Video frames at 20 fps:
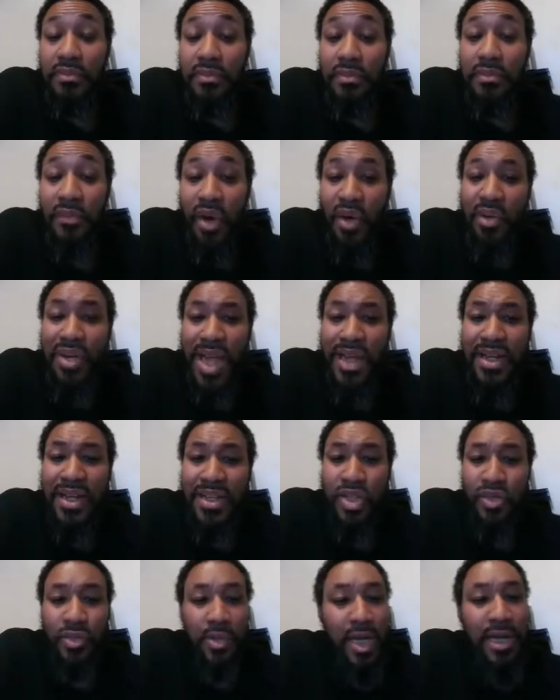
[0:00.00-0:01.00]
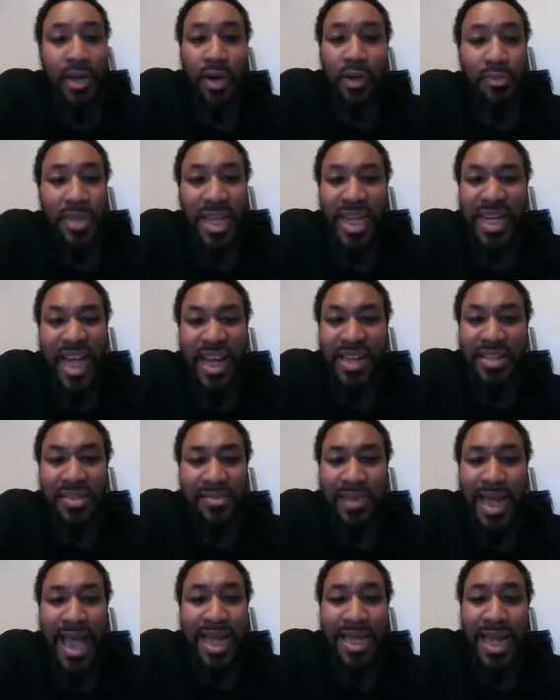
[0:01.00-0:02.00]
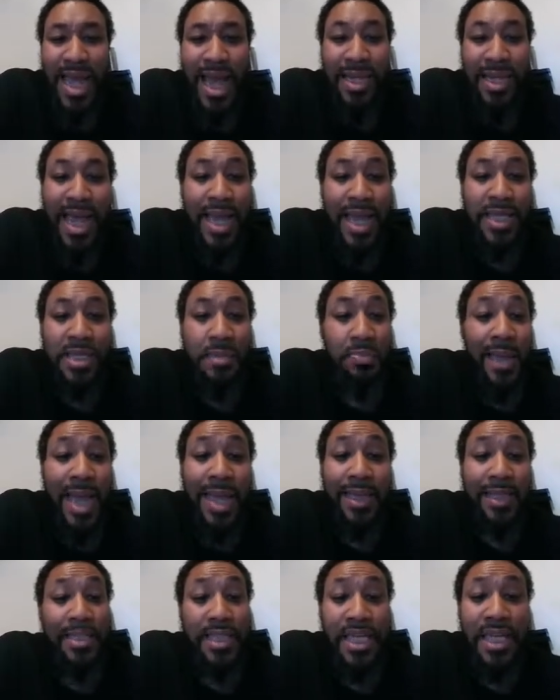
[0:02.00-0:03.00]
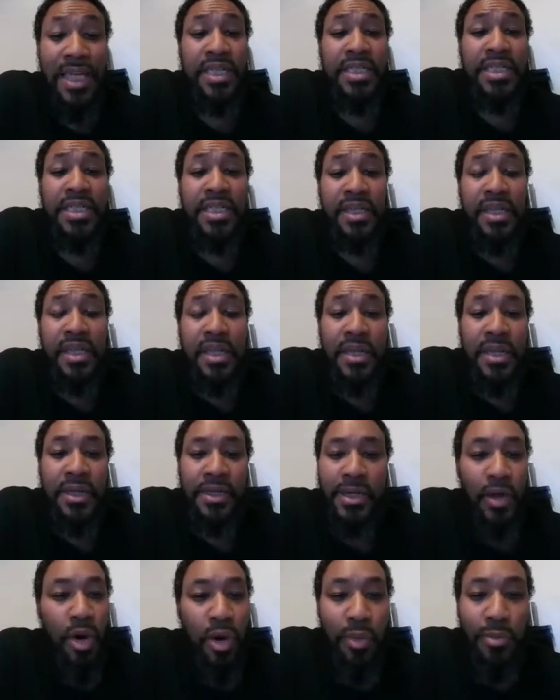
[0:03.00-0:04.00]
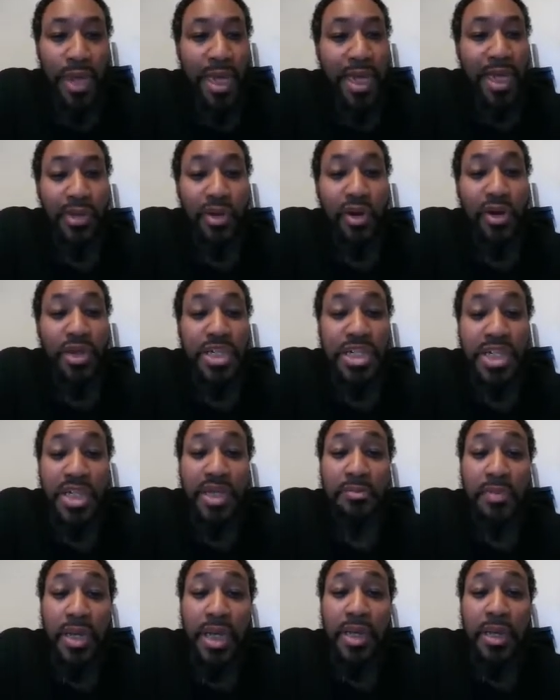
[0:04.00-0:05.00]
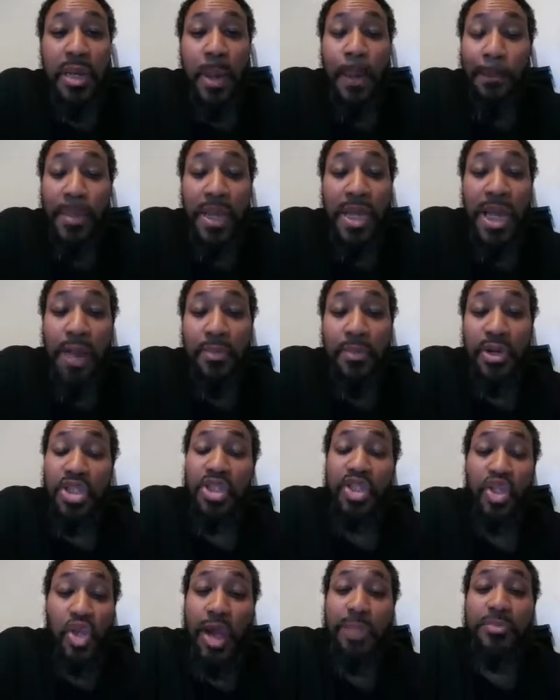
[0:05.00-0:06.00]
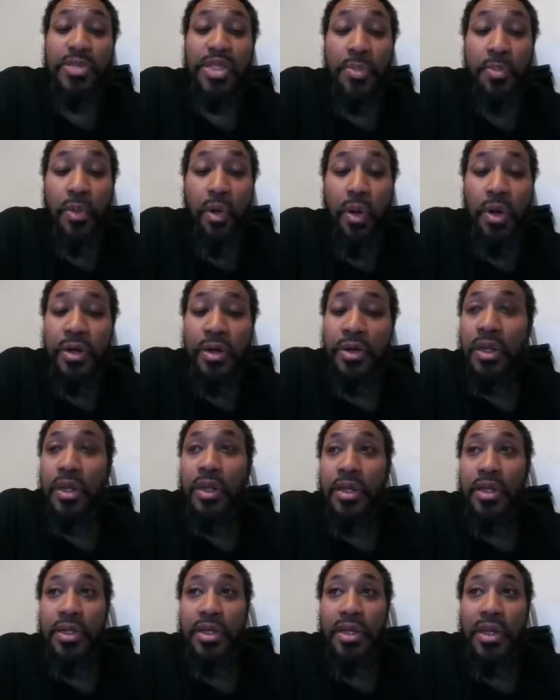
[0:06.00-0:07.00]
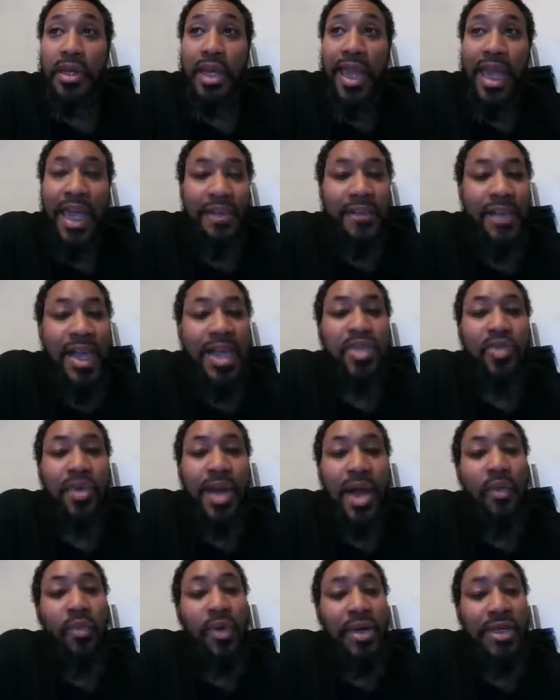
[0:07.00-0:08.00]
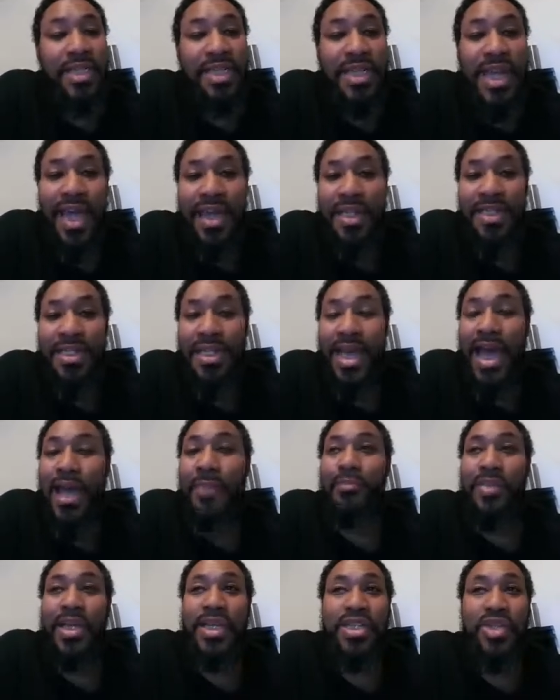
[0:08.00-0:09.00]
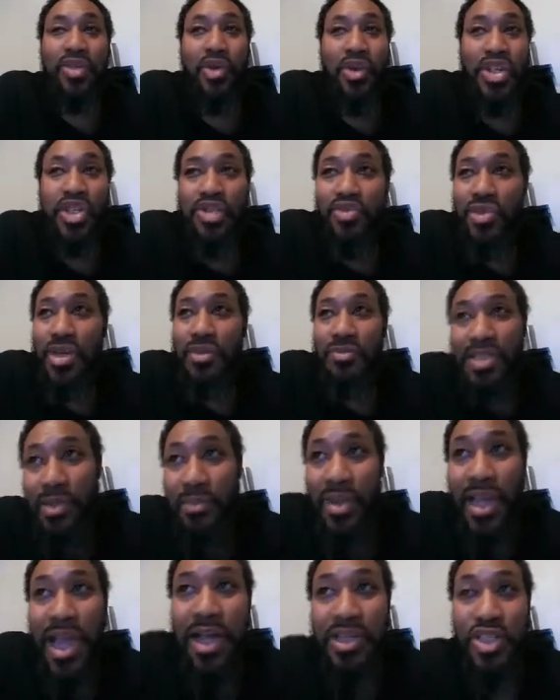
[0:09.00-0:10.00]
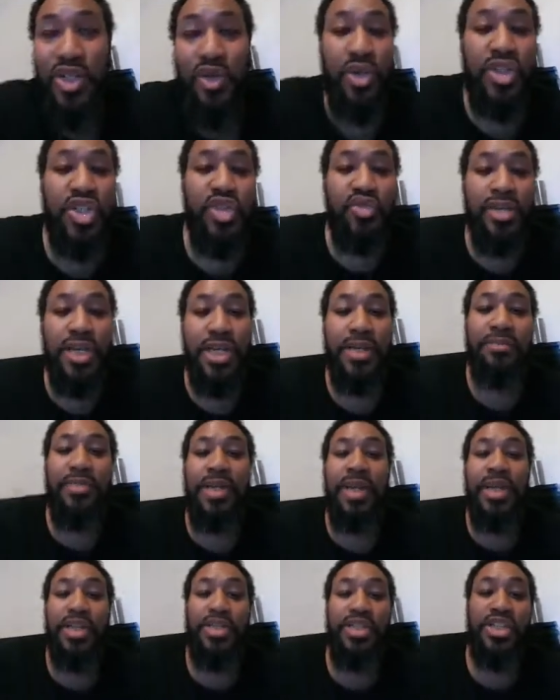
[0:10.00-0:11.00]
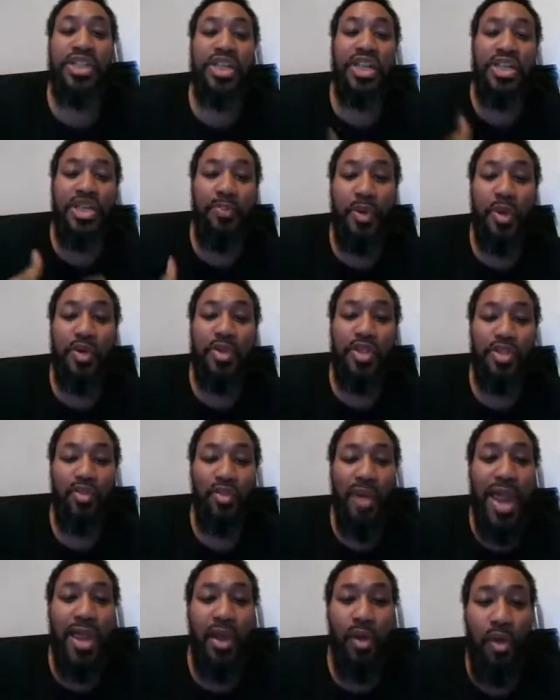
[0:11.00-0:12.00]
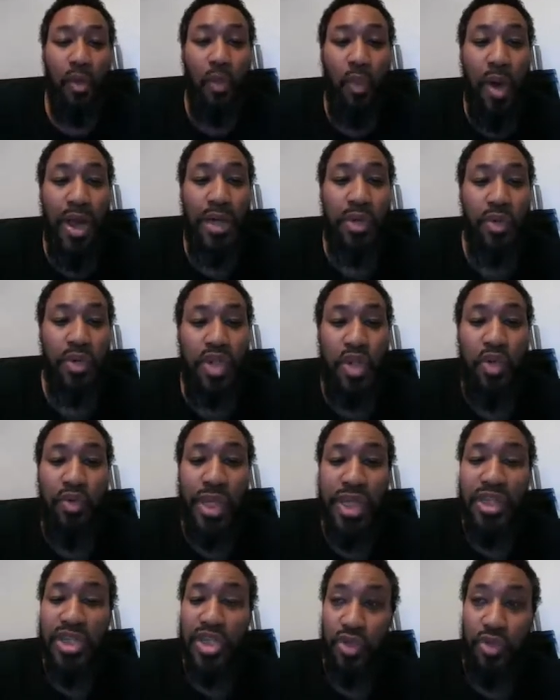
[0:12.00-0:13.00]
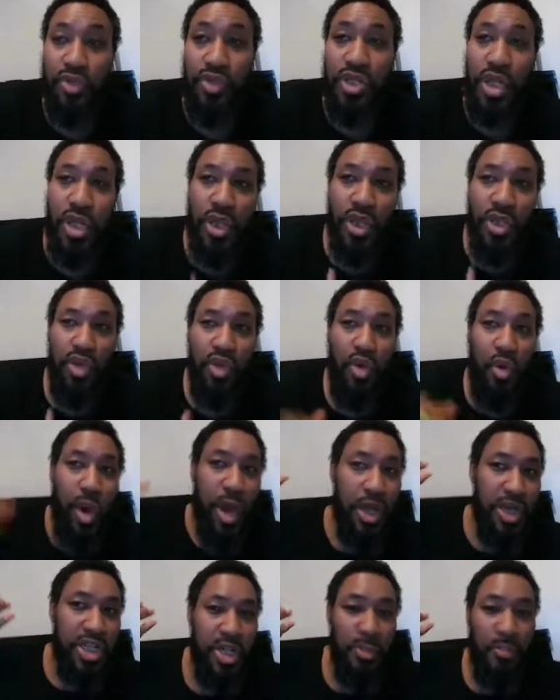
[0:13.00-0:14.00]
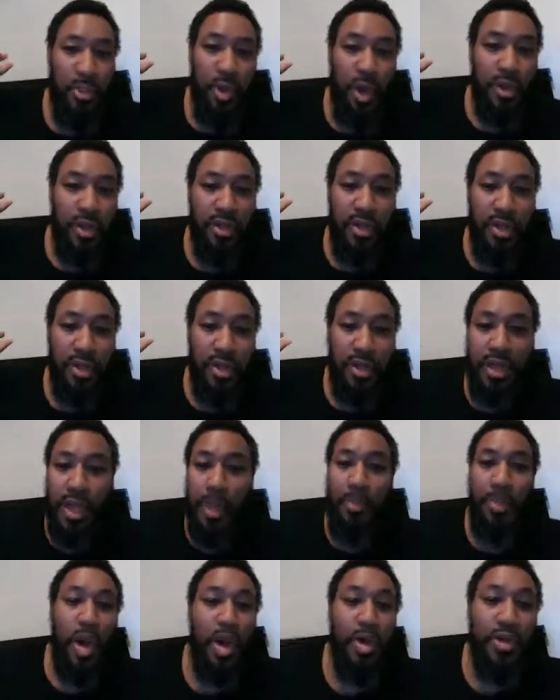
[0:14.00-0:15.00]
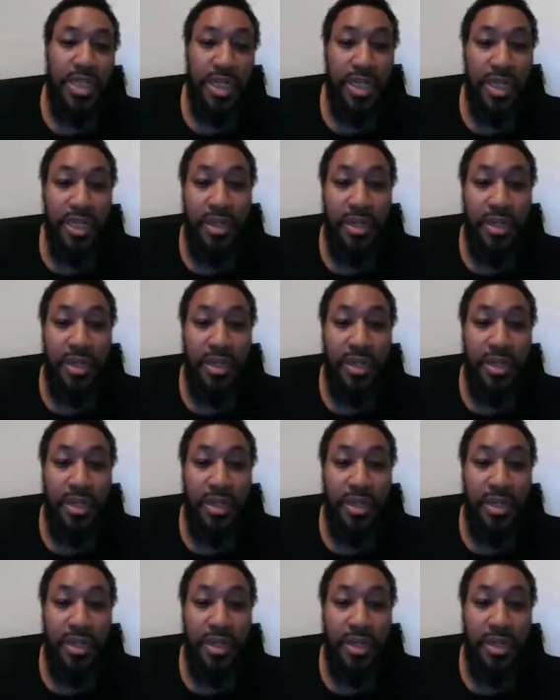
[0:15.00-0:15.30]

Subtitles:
On that issue. That don't mean I like his politics. That don't mean you're going to see me become a Trump supporter. And that's what I want to say. Stop being so extreme. Some of y'all are so extreme. Just because a person's right on 1 or 2 issues, you want to support the person